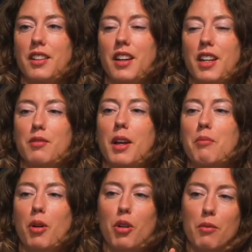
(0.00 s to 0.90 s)
And it's being
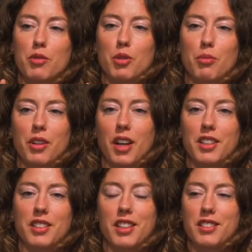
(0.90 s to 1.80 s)
programmed super
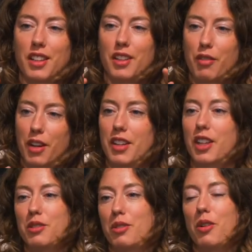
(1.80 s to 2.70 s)
nice that it's like very
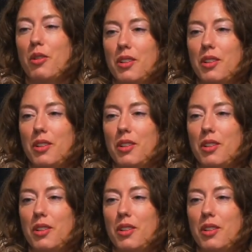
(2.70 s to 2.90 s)
natural.